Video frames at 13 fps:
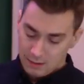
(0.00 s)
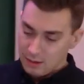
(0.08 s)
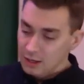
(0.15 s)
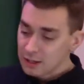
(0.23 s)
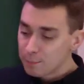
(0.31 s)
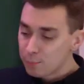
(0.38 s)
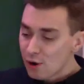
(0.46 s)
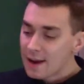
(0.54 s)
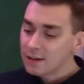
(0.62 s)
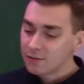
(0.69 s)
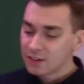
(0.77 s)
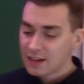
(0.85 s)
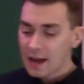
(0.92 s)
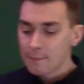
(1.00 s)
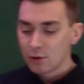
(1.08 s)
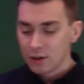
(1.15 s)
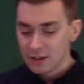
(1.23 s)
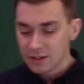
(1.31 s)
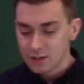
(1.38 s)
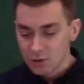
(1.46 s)
And the brand of the camera
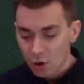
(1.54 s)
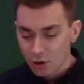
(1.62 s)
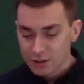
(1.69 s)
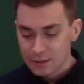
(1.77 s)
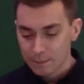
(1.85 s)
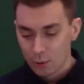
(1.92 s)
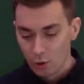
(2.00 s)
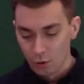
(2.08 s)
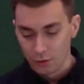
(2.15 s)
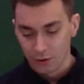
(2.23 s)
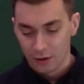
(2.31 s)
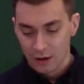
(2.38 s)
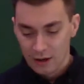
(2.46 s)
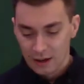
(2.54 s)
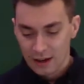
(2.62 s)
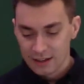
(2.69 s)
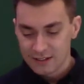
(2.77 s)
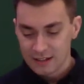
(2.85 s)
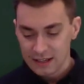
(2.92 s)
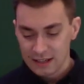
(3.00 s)
is not as important
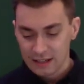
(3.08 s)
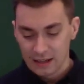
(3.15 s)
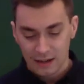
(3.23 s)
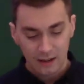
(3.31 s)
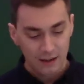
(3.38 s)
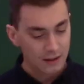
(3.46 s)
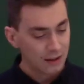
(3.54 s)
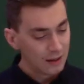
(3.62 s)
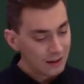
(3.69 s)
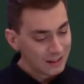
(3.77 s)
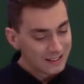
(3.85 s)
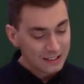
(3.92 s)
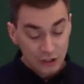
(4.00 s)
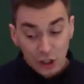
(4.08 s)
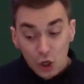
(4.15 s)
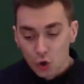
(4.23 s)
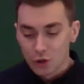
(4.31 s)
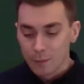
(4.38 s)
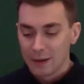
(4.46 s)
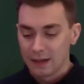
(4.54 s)
as the
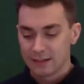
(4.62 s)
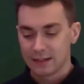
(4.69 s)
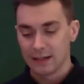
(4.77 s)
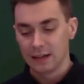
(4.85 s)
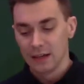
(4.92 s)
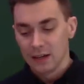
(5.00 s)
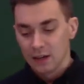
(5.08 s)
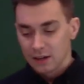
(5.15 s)
usability.